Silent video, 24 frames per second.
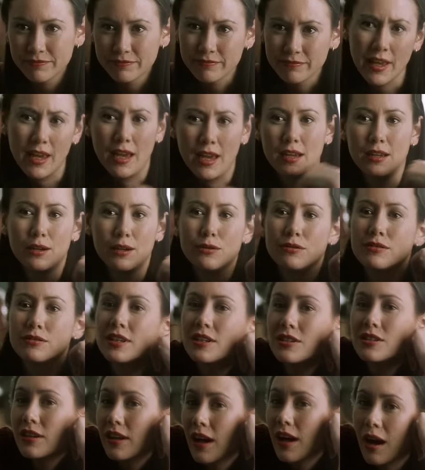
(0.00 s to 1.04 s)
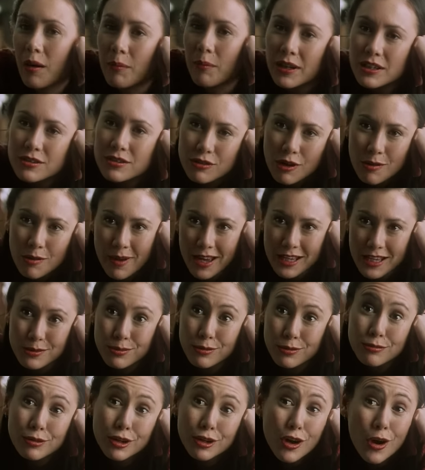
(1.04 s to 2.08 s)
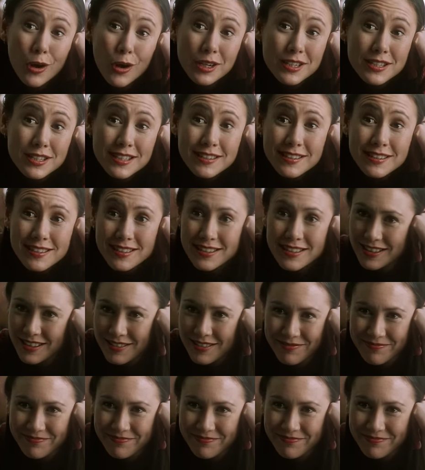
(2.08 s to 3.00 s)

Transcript: Hey, who says you can't mix romance with reconnaissance?